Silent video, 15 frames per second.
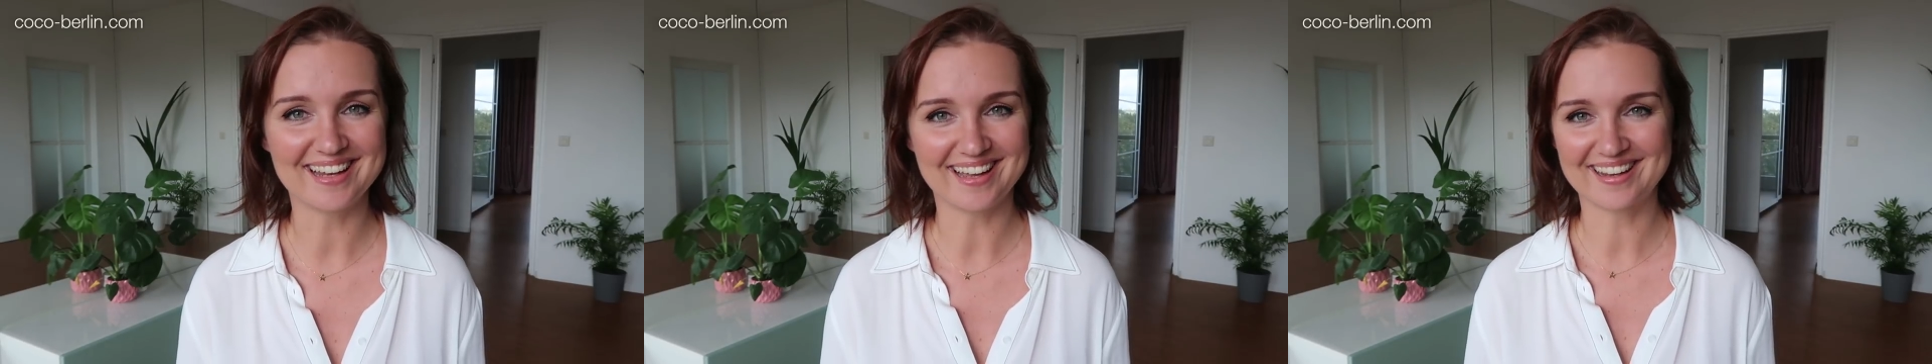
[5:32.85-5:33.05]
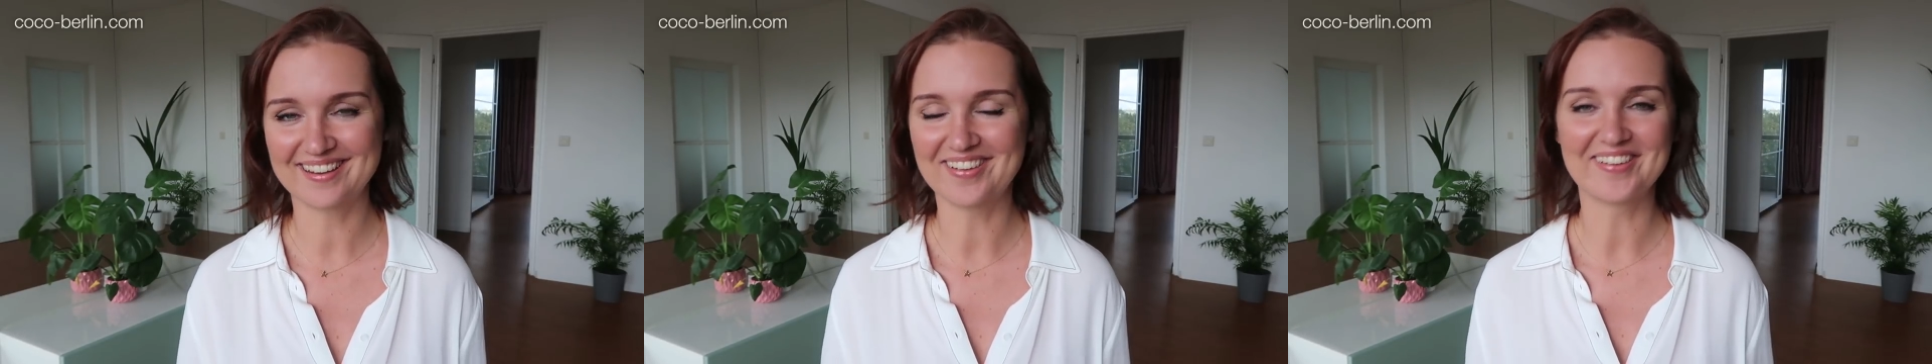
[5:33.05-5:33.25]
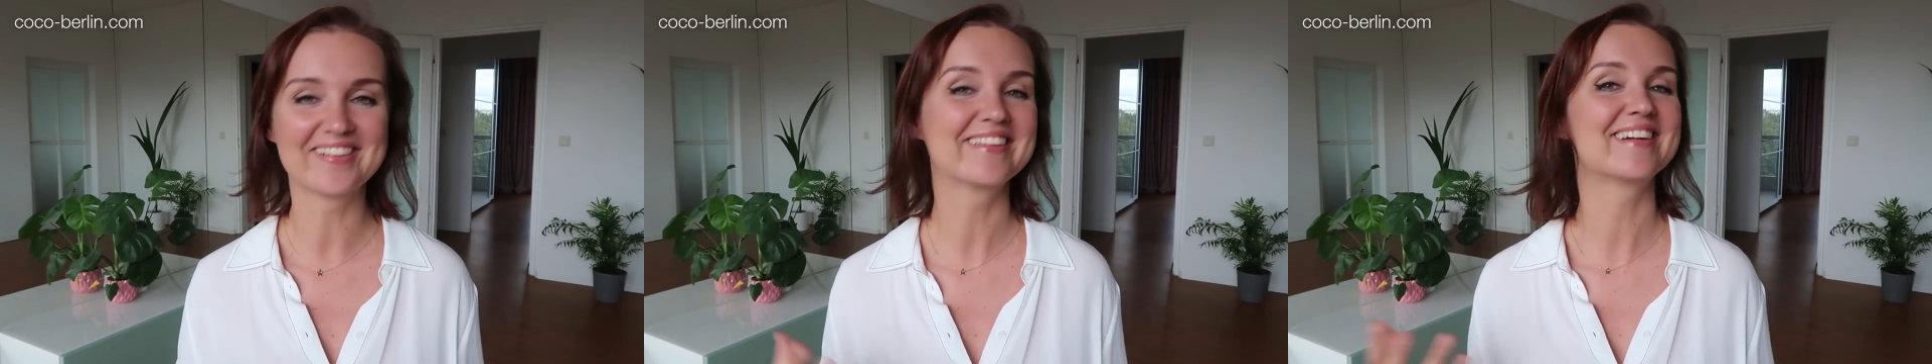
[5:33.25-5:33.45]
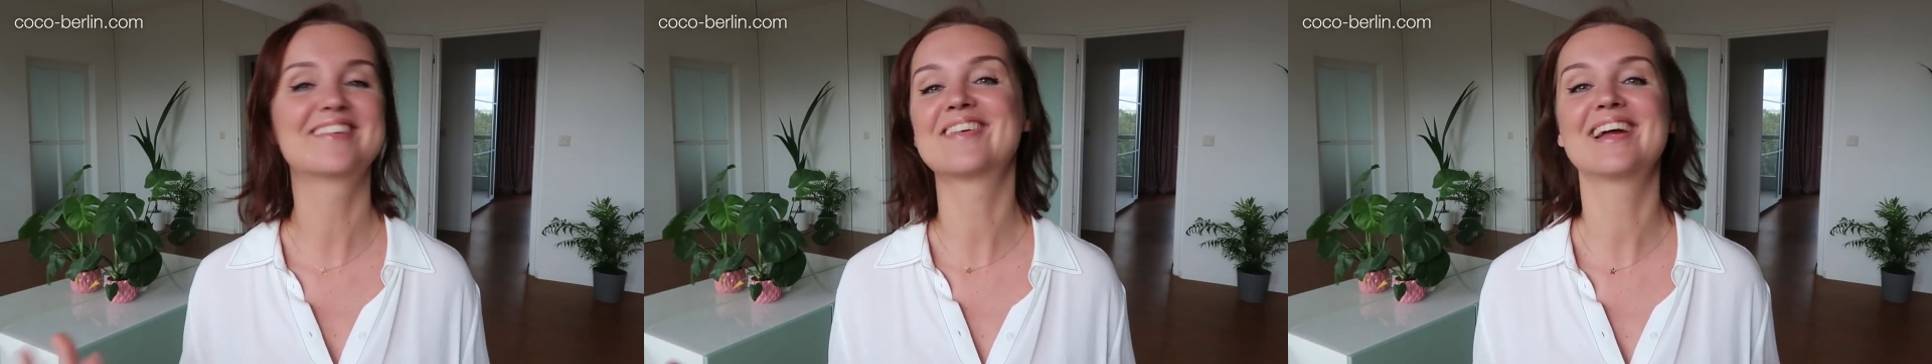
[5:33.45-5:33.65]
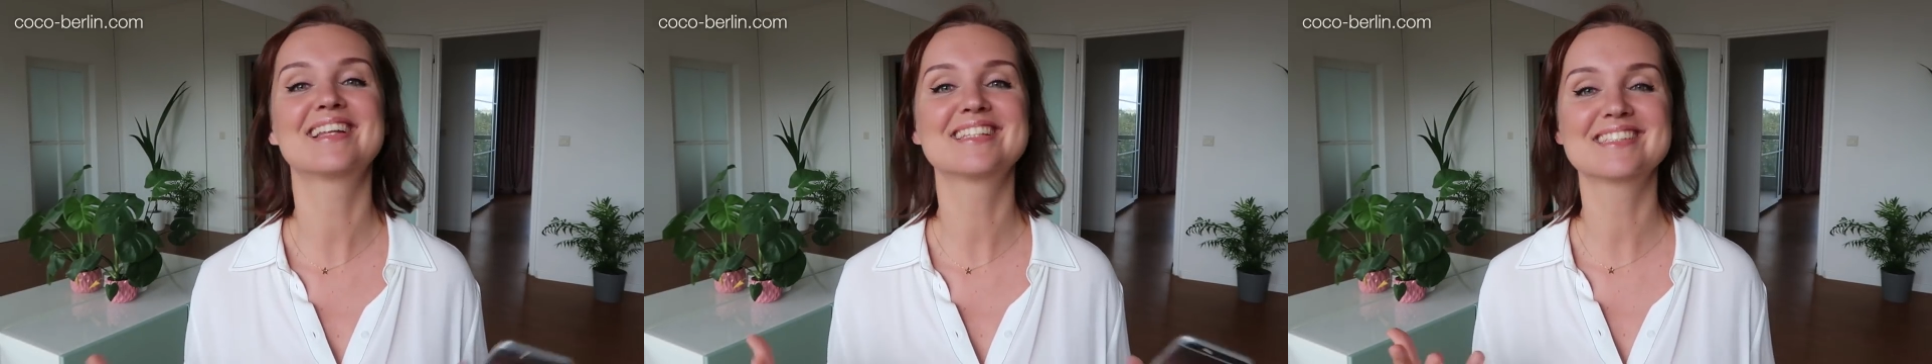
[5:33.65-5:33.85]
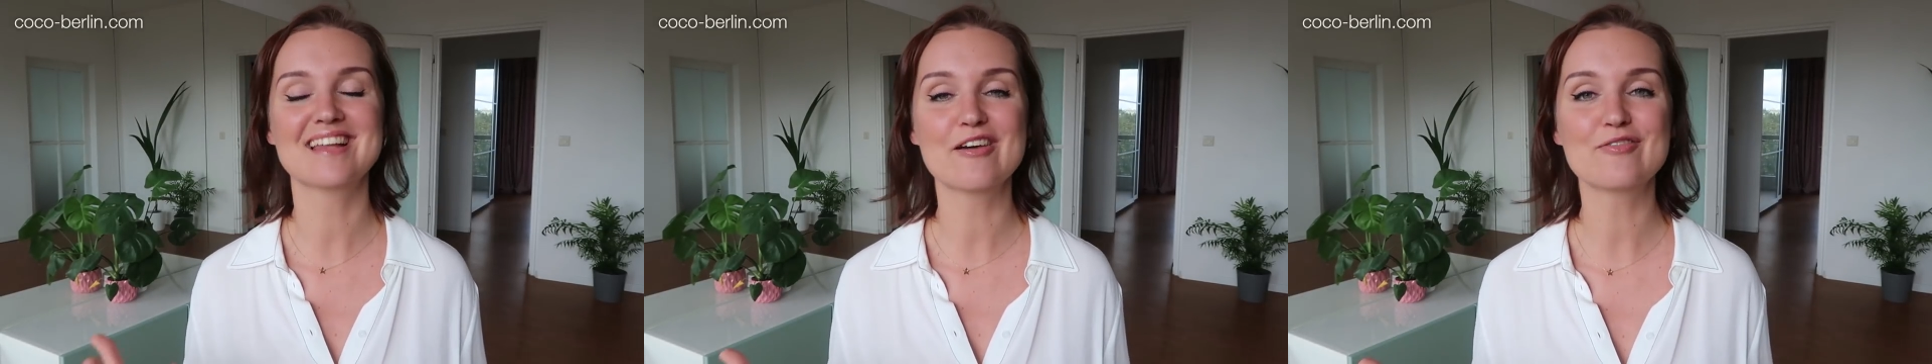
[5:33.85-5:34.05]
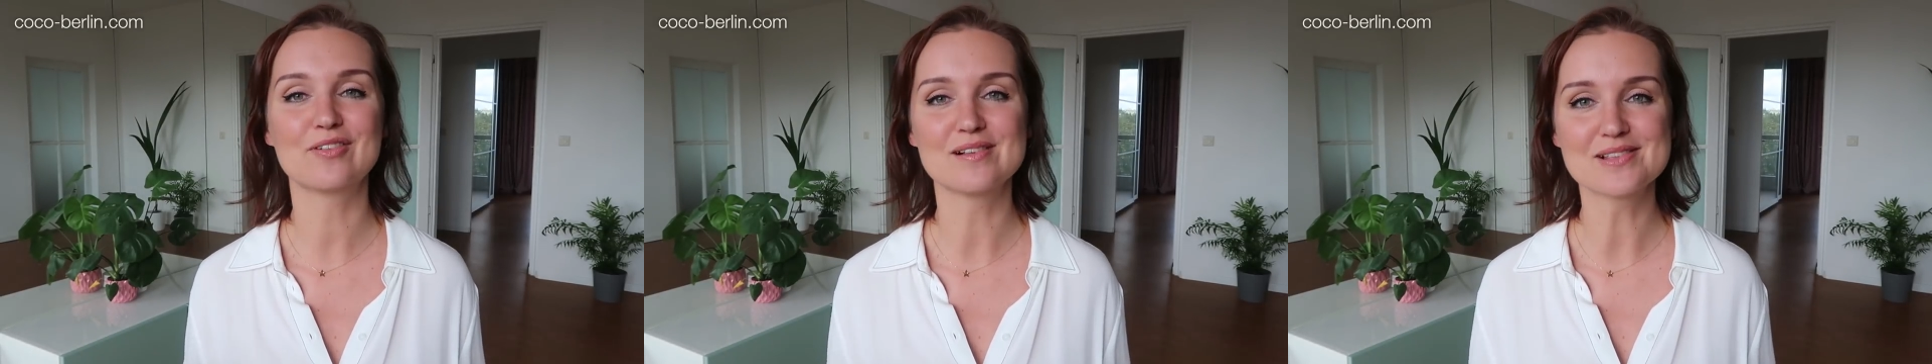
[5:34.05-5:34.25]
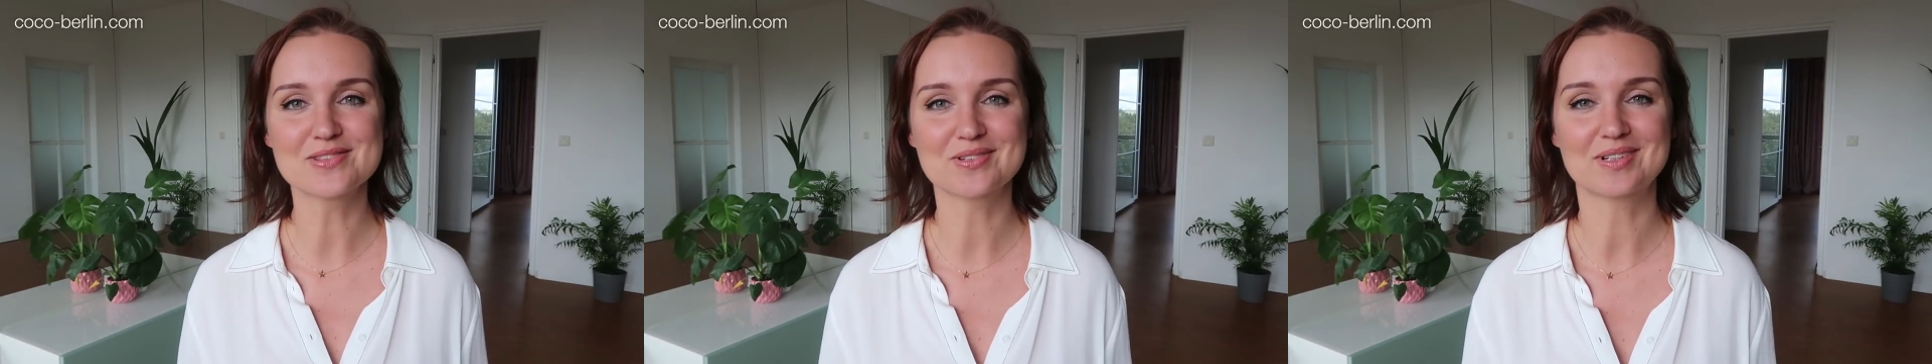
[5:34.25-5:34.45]
like all the great stuff
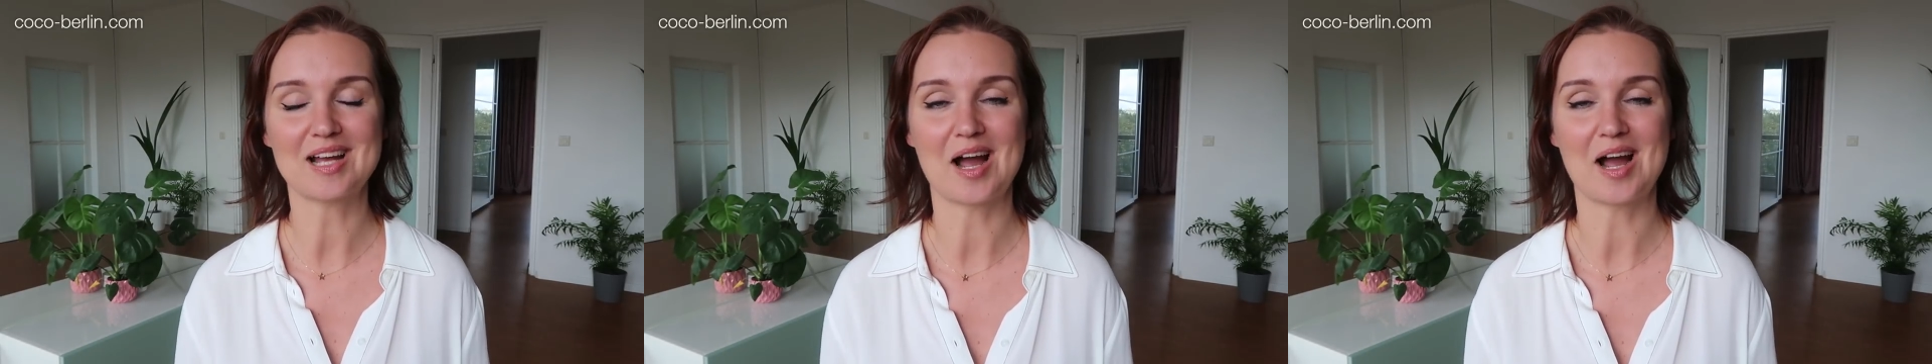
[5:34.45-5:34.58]
also